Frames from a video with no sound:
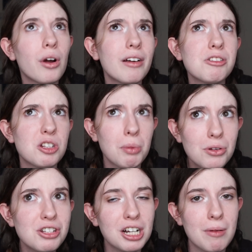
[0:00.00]
or it was
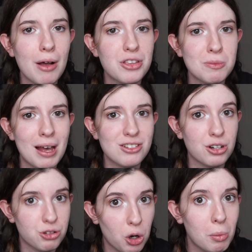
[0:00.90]
supposed to come out this past
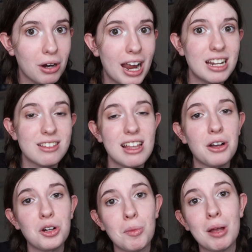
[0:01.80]
October, and it's now
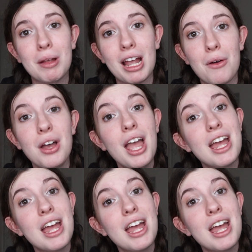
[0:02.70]
going to be coming out